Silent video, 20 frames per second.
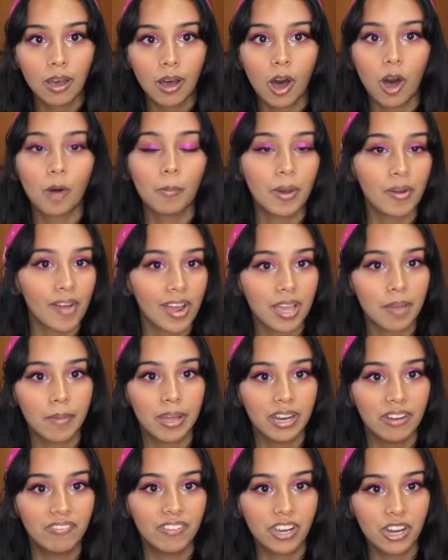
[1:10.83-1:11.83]
all my
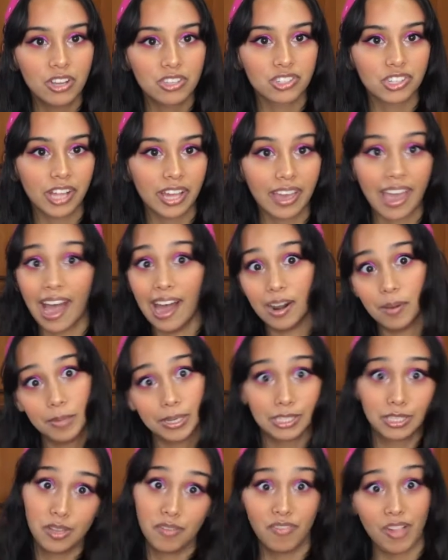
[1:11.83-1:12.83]
recommended videos are like how to make
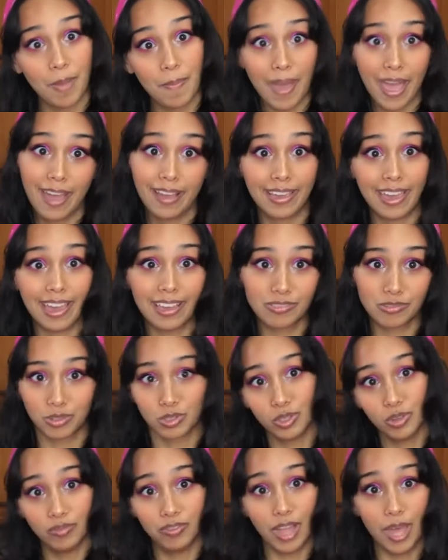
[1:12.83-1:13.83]
souffle pancakes or
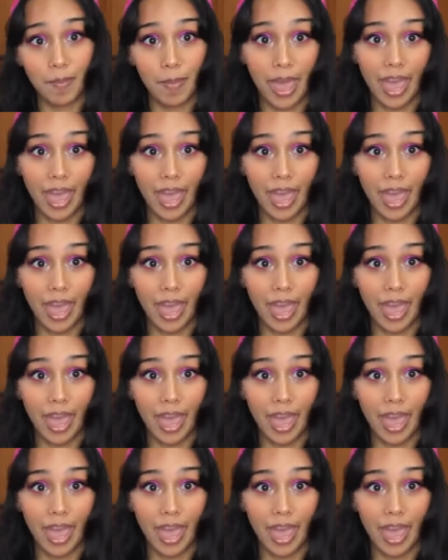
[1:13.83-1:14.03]
souffle